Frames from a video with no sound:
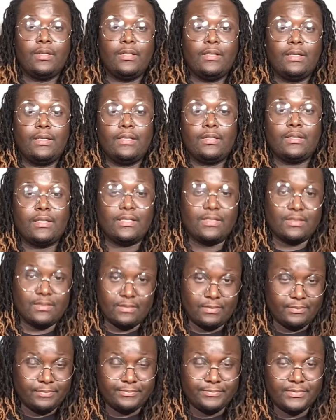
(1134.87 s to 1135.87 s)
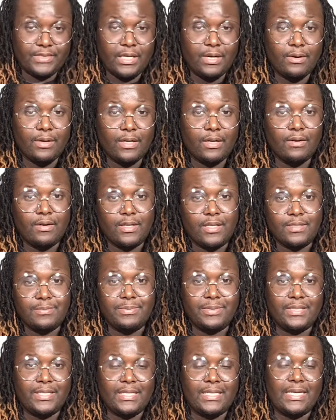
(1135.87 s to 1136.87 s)
because her and her
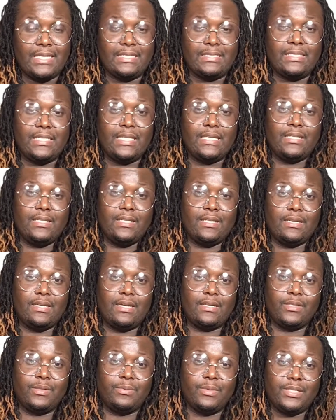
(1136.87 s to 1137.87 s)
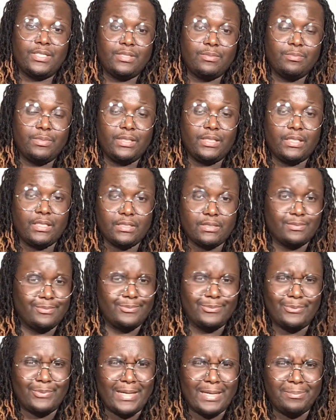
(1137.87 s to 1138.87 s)
husband did not attend the inauguration, because
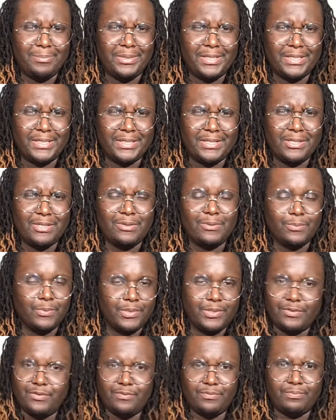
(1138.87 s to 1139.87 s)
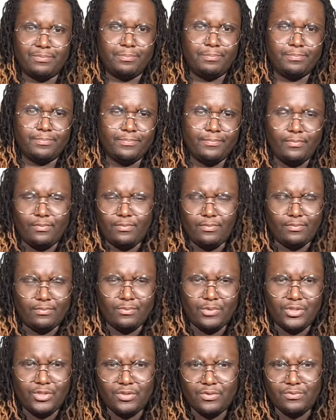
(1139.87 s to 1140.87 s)
why be an adult when you've